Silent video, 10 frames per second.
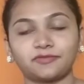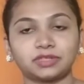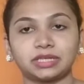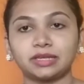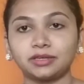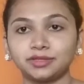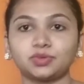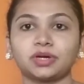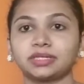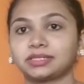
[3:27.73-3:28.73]
If it's getting into
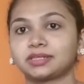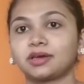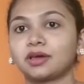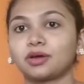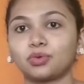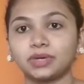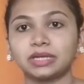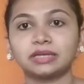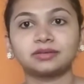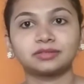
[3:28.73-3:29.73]
your eyes,
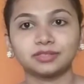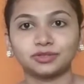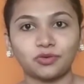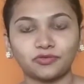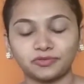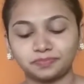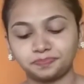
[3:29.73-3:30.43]
quickly rinse it off.